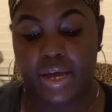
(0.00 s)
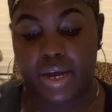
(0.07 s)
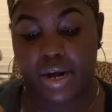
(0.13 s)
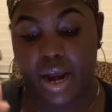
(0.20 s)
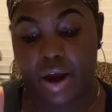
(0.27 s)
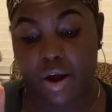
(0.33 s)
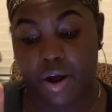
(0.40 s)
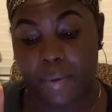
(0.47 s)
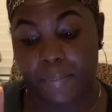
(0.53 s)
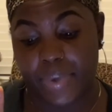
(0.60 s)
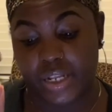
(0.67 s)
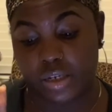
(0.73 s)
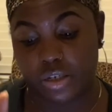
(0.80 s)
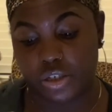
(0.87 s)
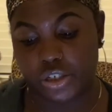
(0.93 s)
and Eric
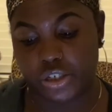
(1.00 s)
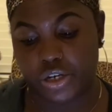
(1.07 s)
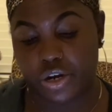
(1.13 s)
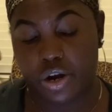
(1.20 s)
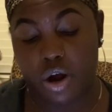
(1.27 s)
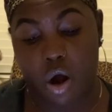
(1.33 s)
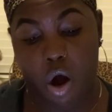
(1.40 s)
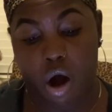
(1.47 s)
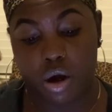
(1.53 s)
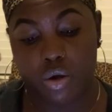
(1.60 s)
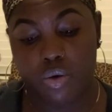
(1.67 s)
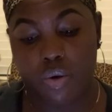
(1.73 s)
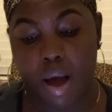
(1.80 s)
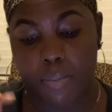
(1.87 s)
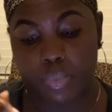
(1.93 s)
Bellinger are
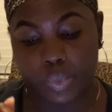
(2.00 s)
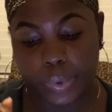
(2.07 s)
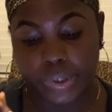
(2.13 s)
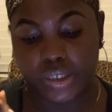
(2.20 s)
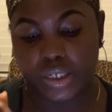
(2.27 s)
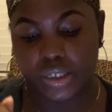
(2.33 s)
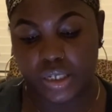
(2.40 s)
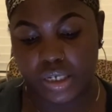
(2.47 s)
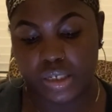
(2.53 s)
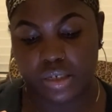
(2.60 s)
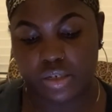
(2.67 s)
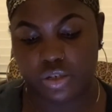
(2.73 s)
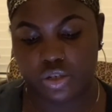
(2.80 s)
who I'm really listening